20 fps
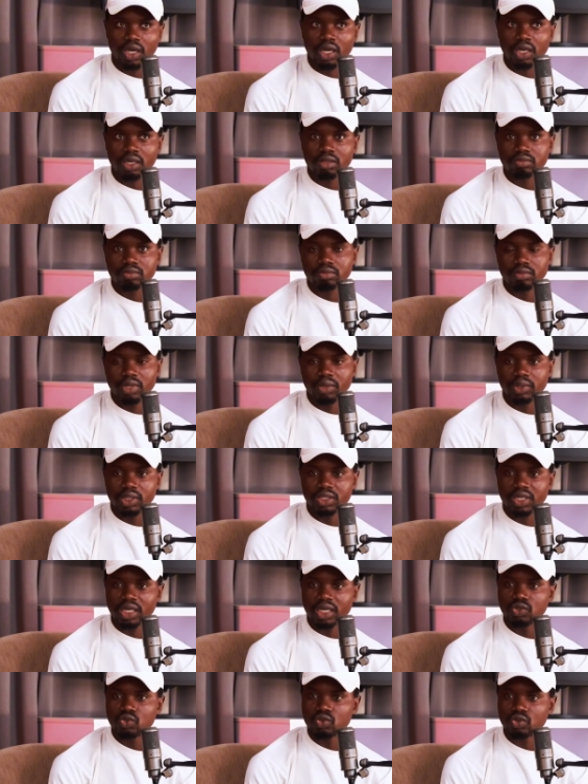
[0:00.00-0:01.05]
you are maybe
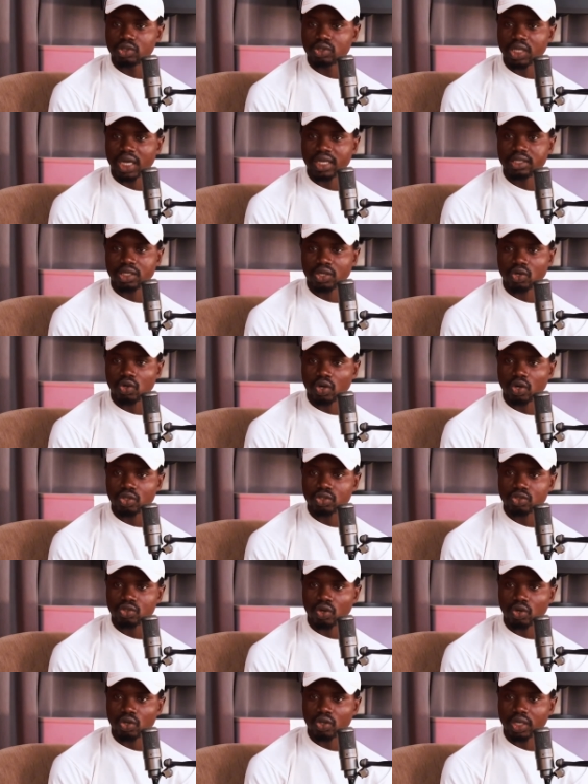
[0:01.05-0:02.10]
trying to start a
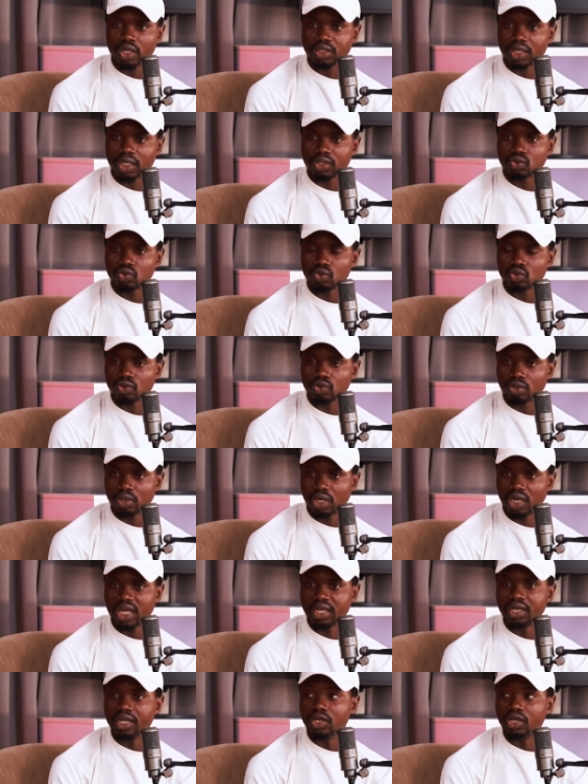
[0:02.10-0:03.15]
course or you're trying to
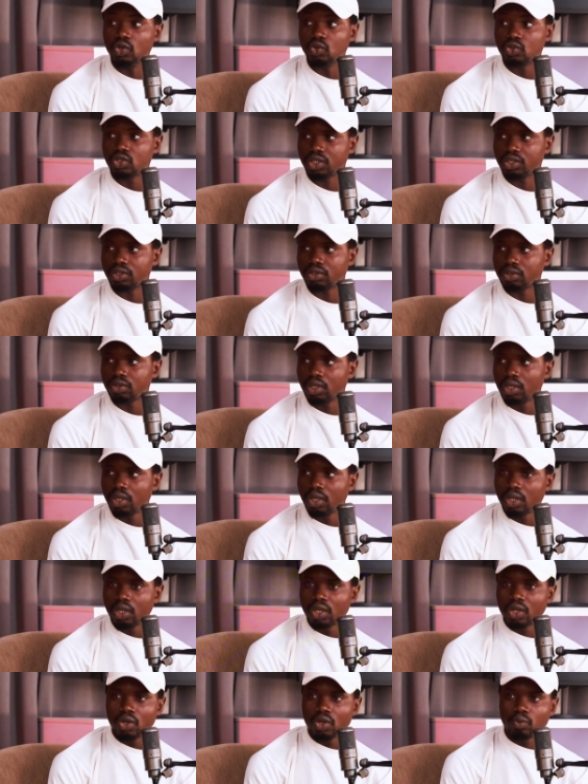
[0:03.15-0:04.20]
learn a new skill,
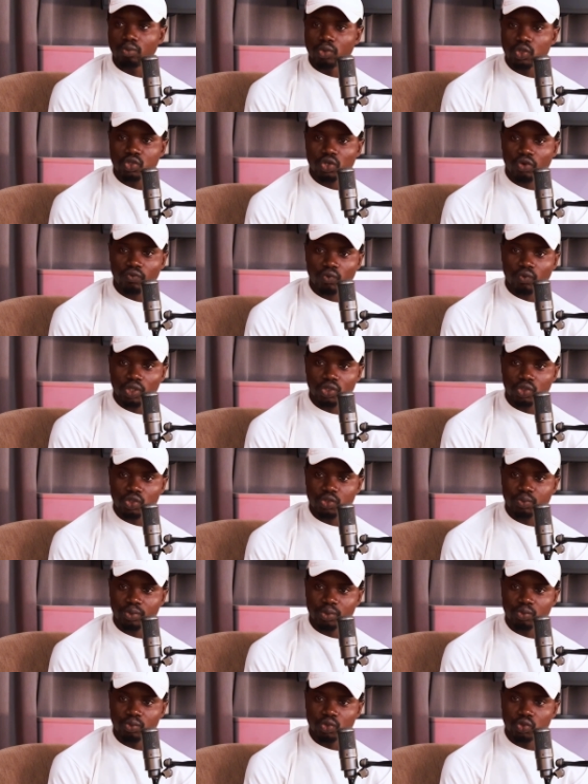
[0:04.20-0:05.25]
most of what
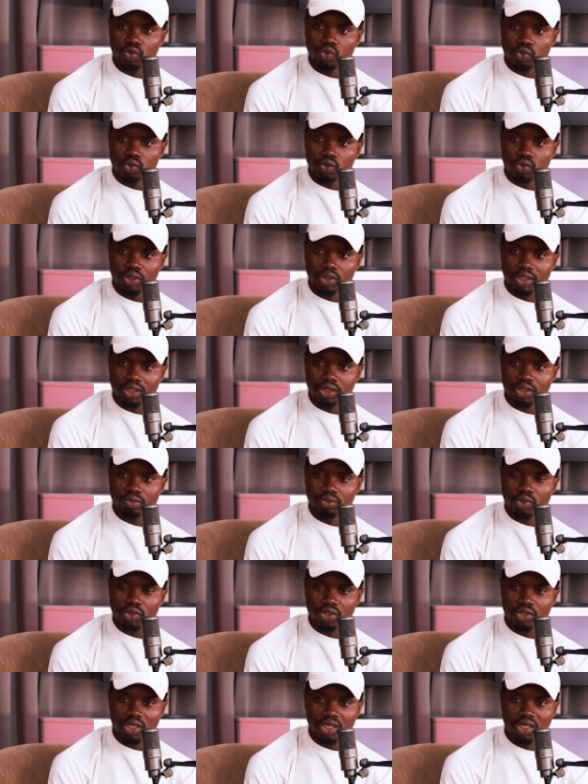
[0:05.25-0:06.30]
those people do is
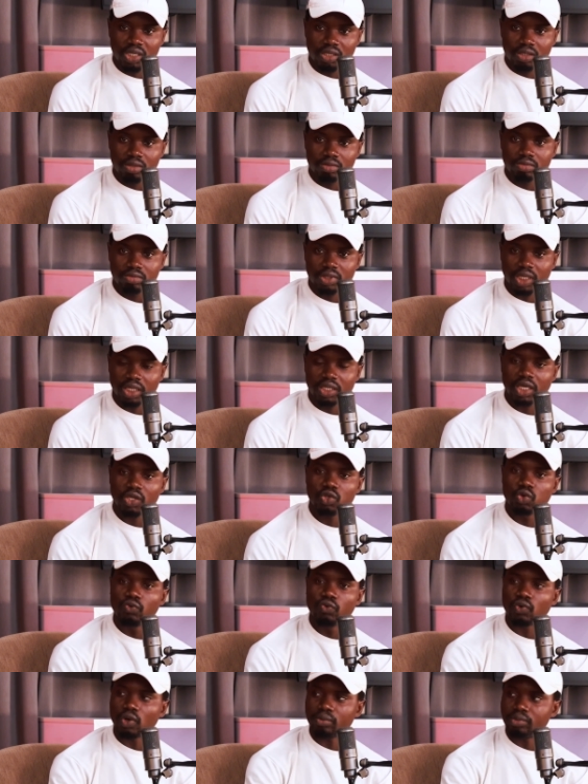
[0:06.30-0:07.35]
mostly, they
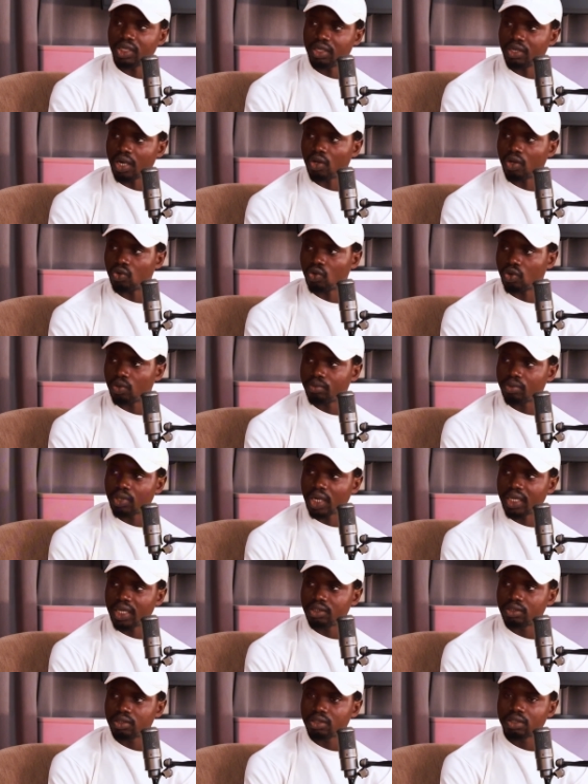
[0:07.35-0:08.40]
take you from the ground up,
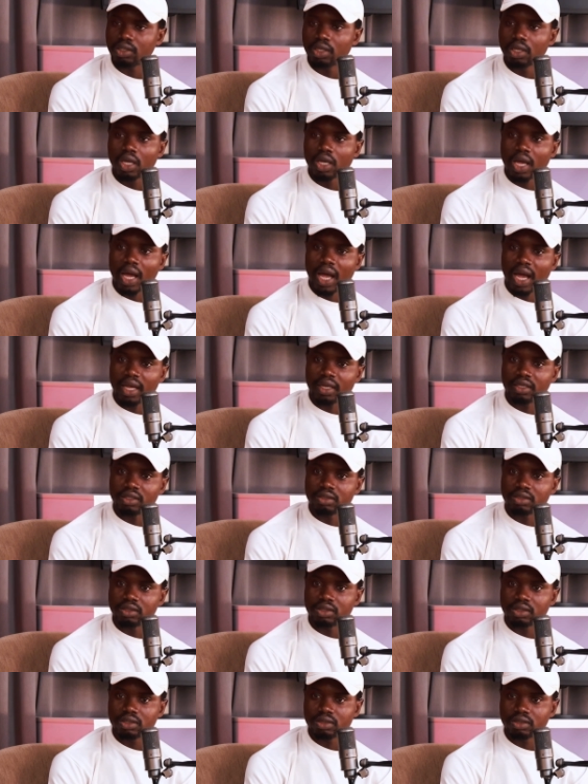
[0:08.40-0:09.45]
right?
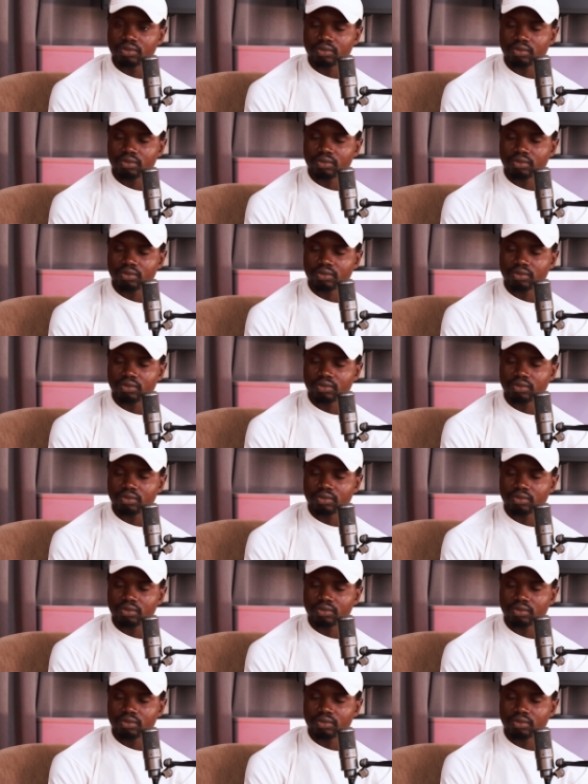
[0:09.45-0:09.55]
And